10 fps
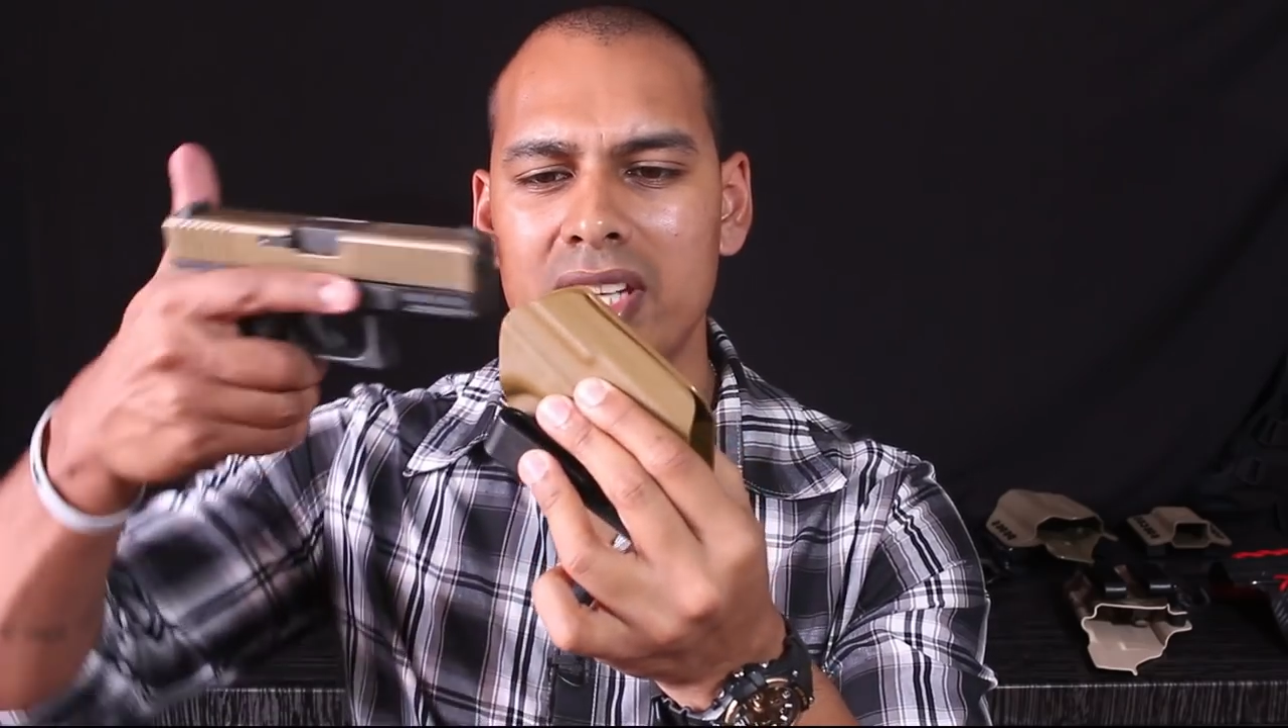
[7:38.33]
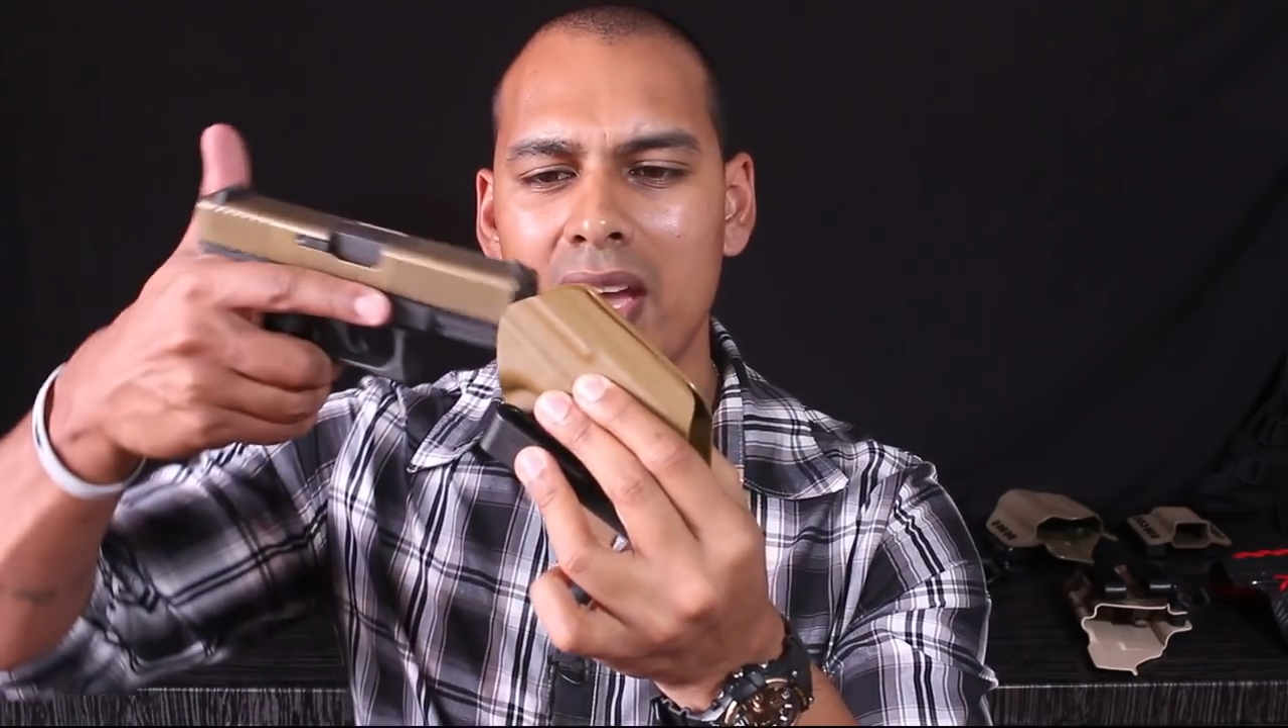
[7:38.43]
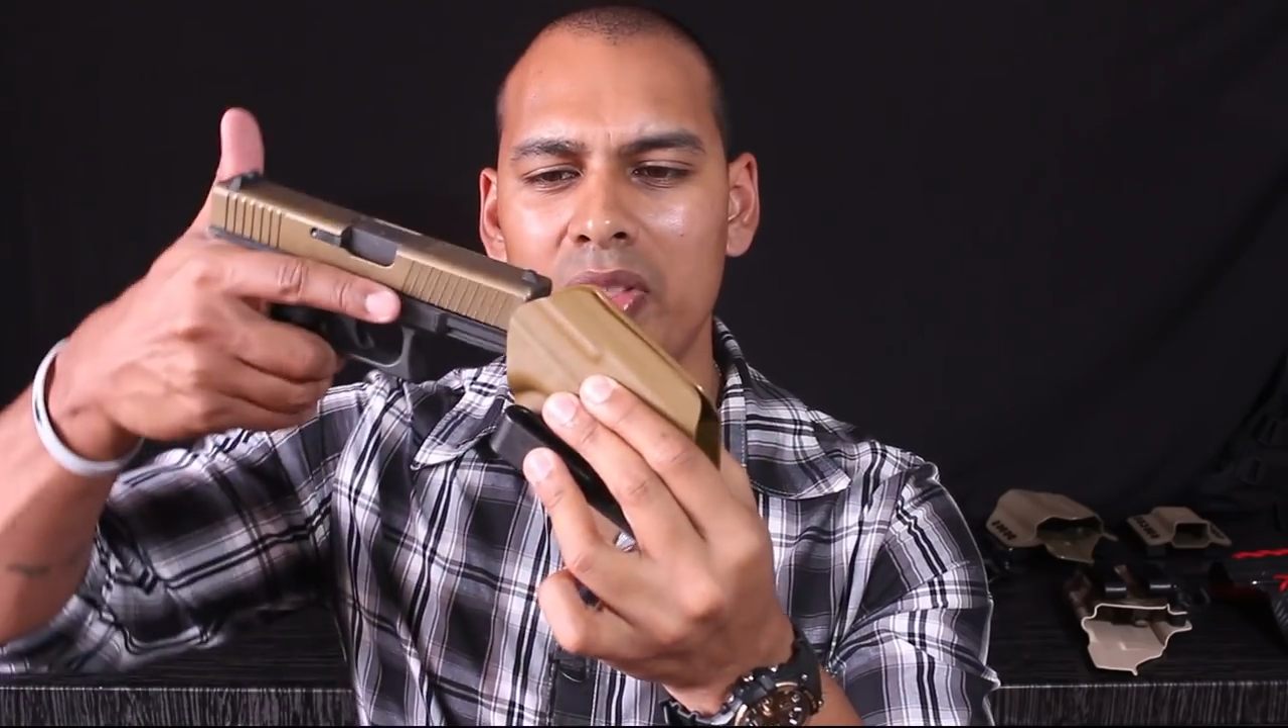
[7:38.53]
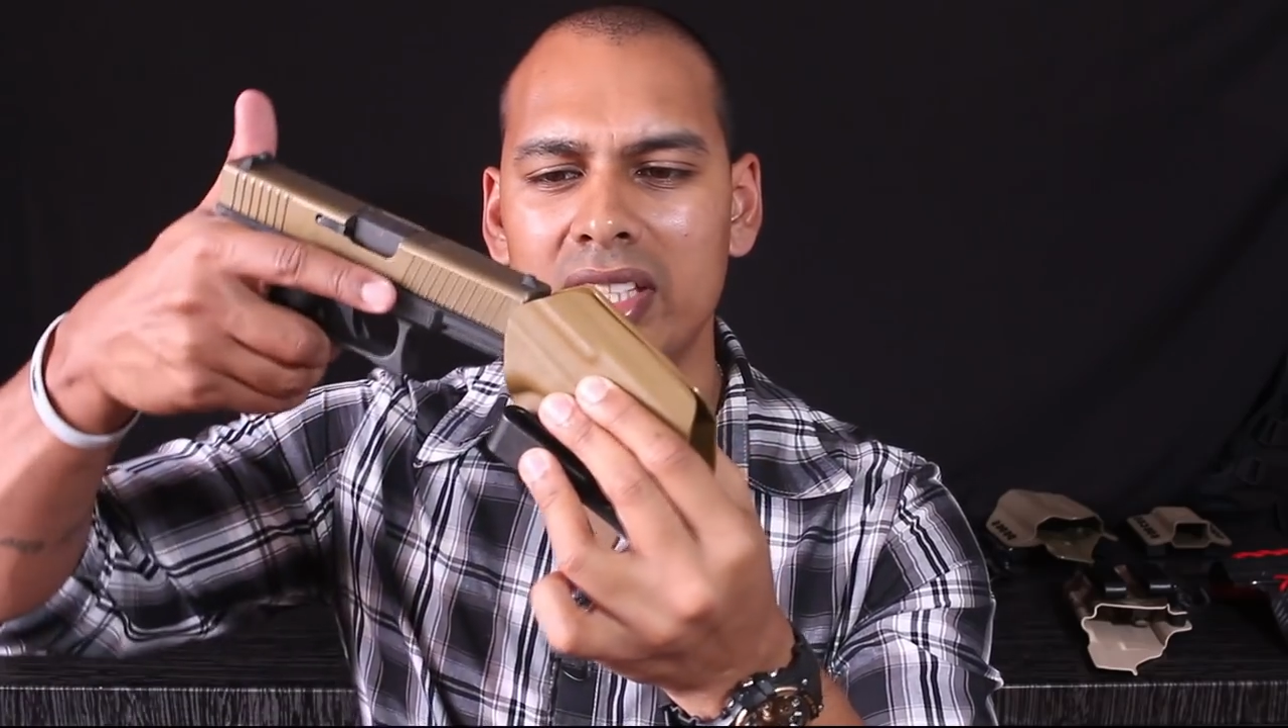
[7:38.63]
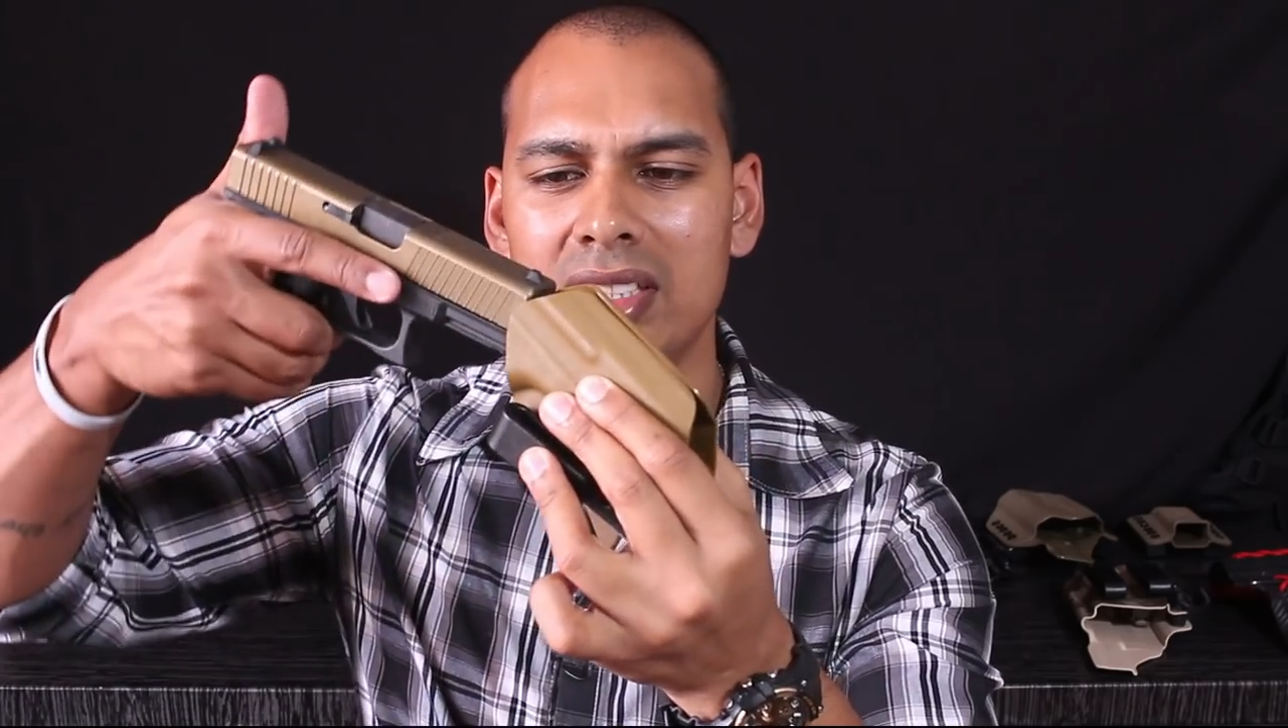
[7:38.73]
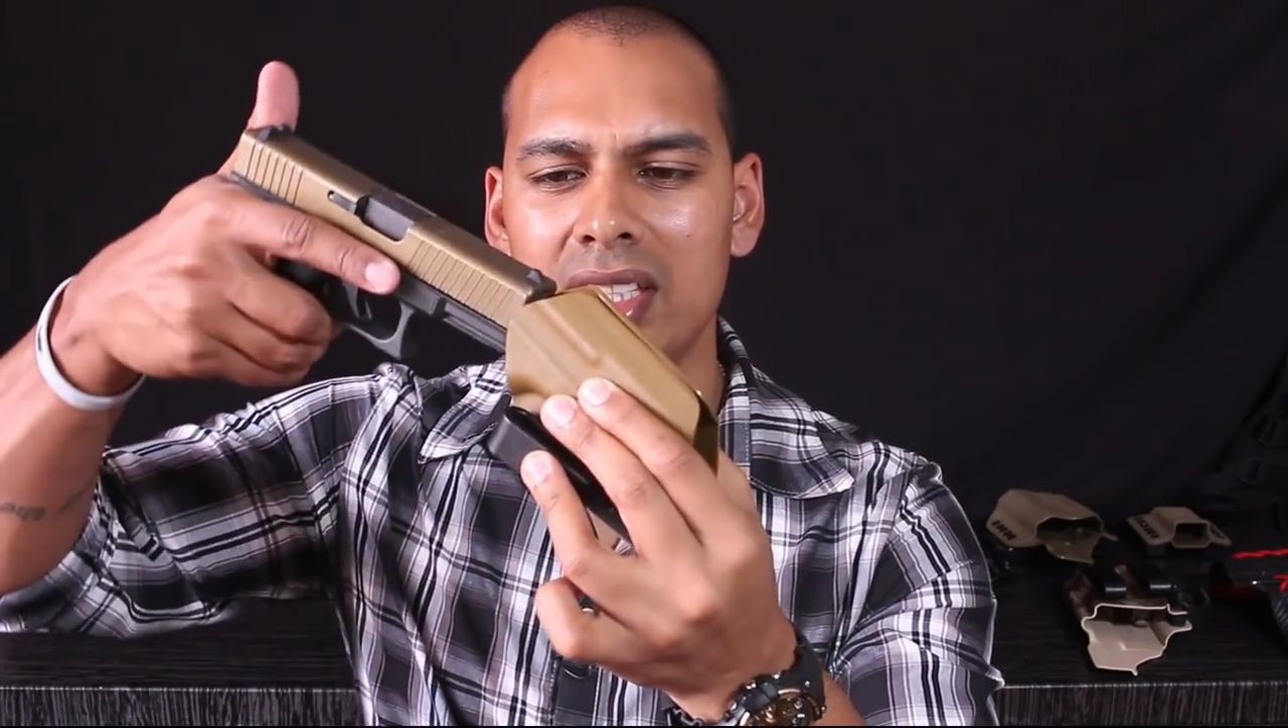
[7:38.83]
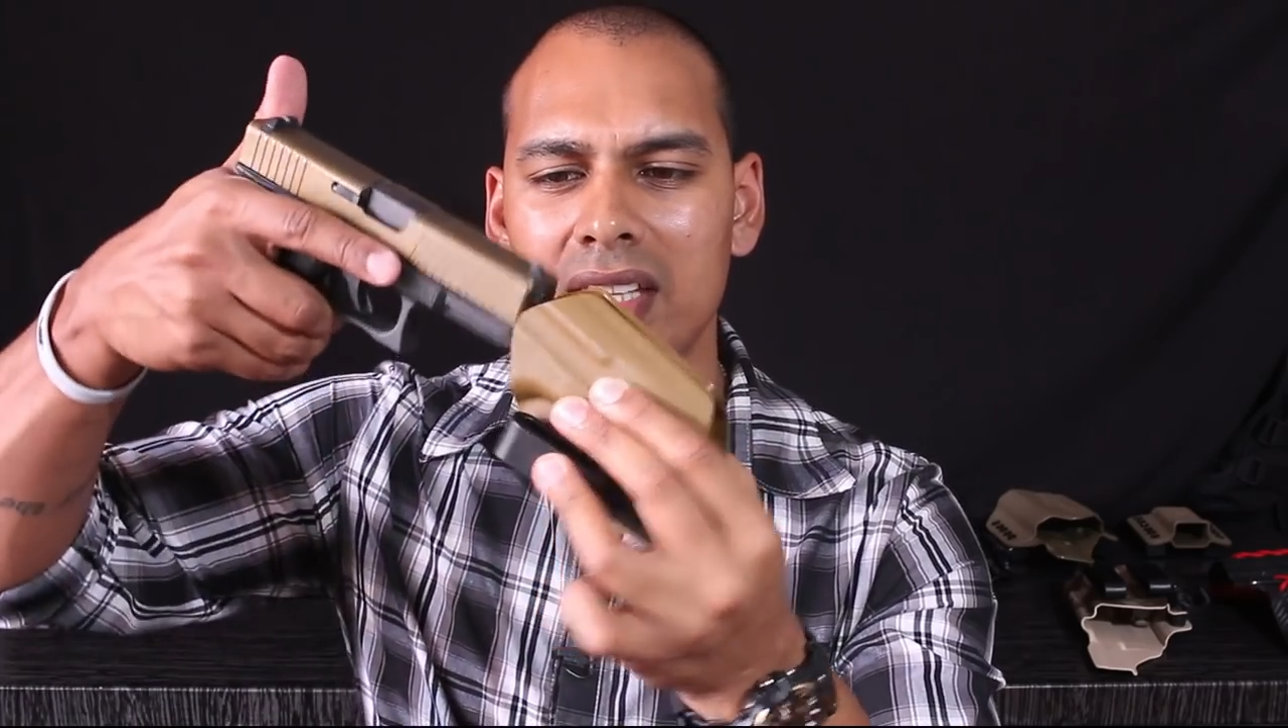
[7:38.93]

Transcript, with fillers: Now the